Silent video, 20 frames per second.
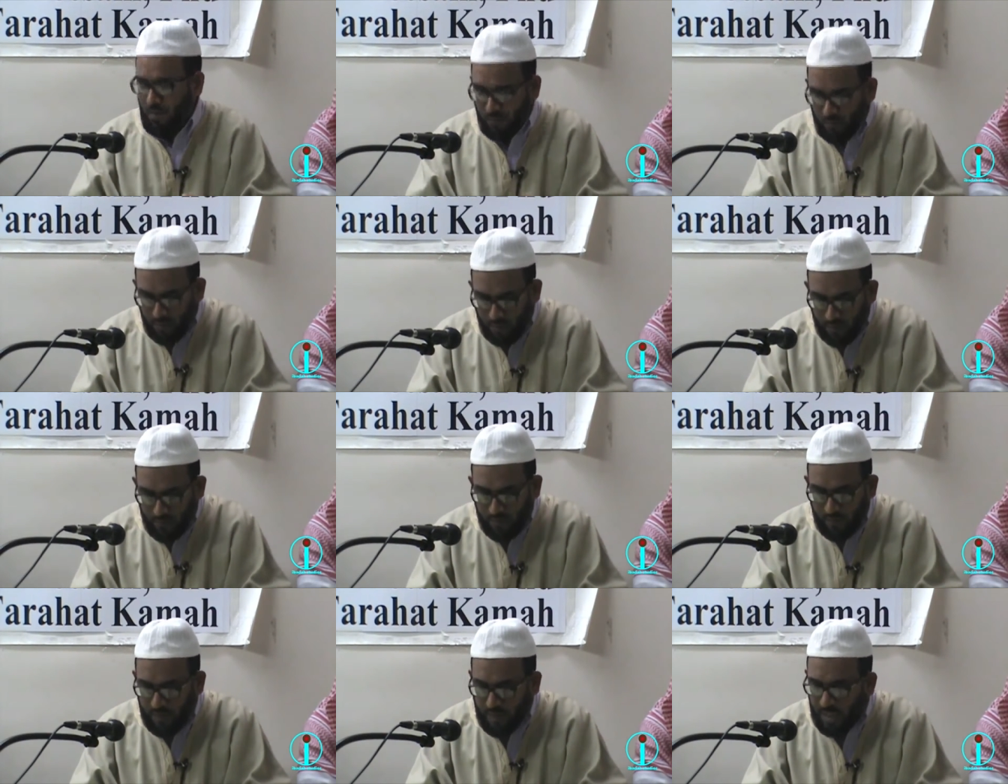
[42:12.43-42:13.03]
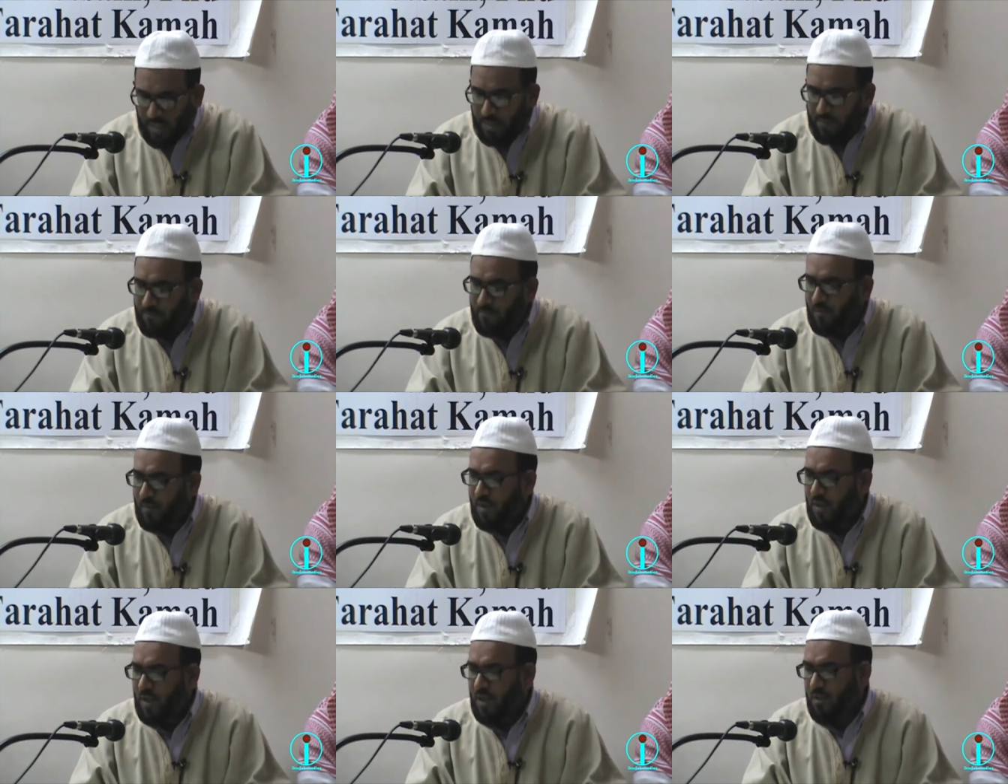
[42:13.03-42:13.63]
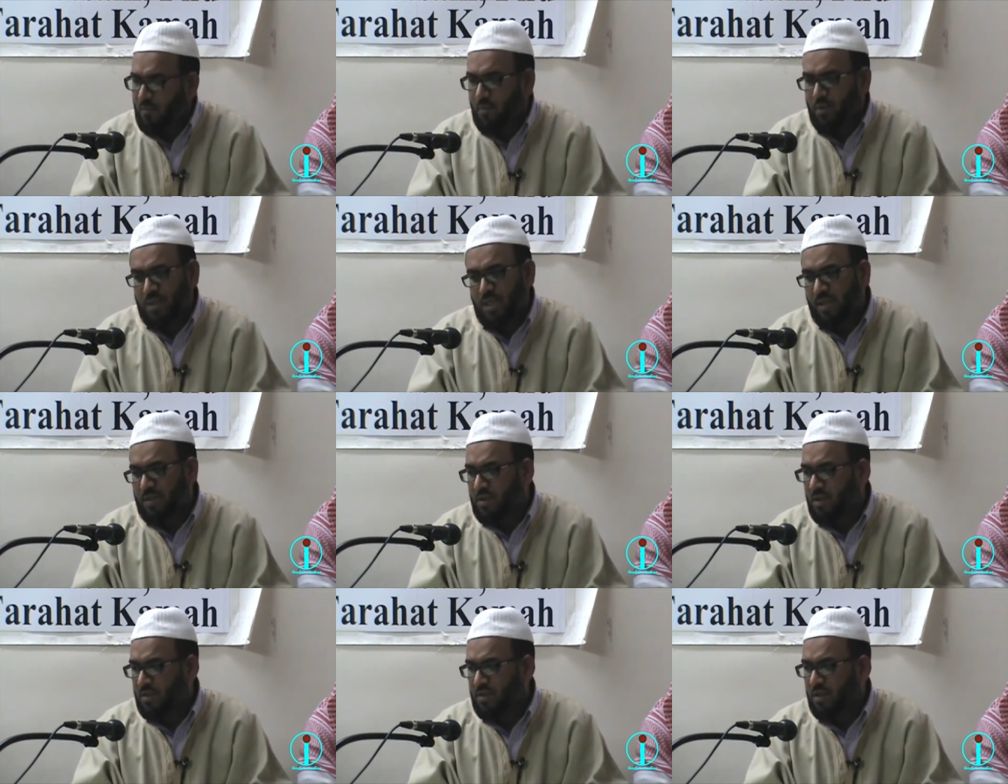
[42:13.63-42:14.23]
One of the thing,
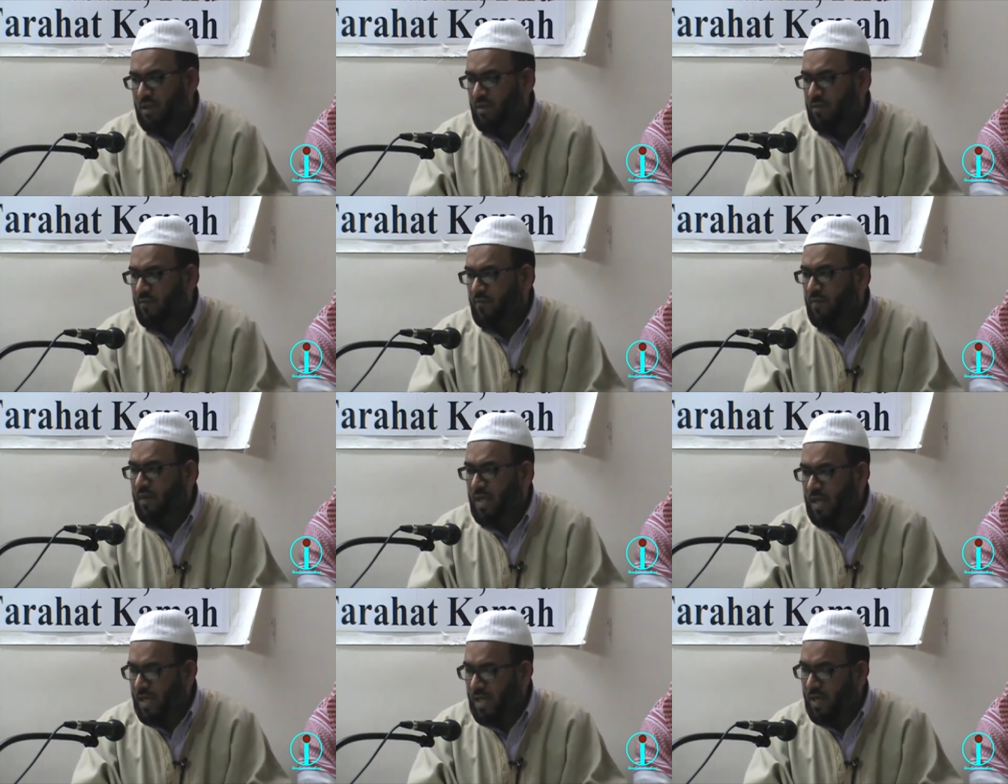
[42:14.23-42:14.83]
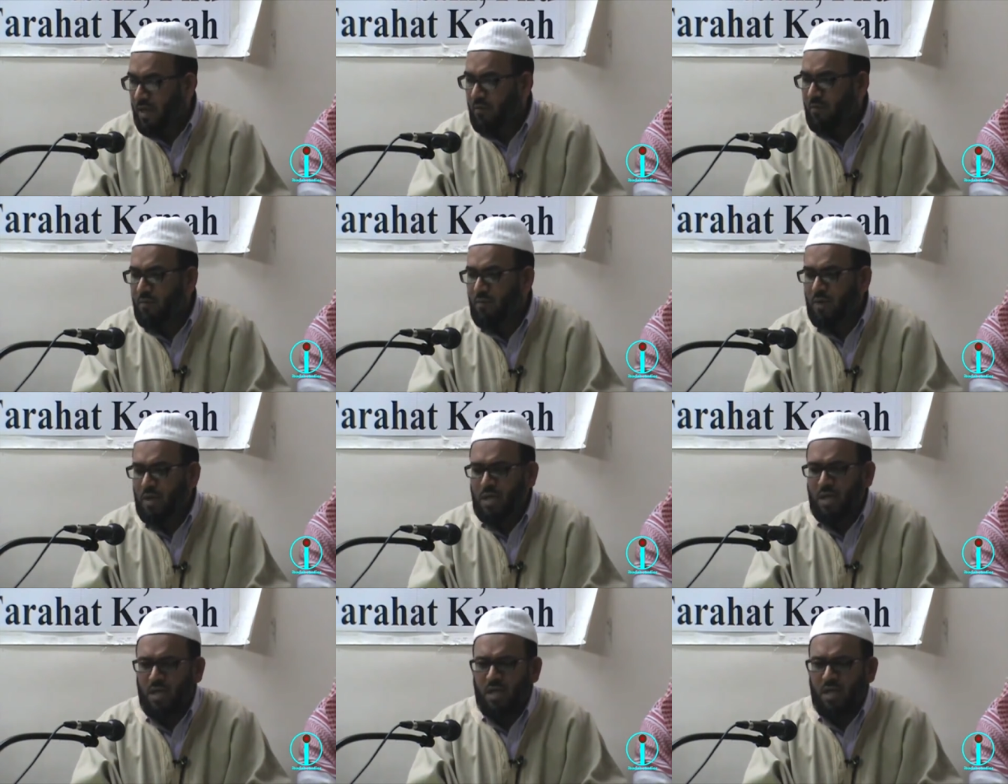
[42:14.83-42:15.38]
protect yourself. How?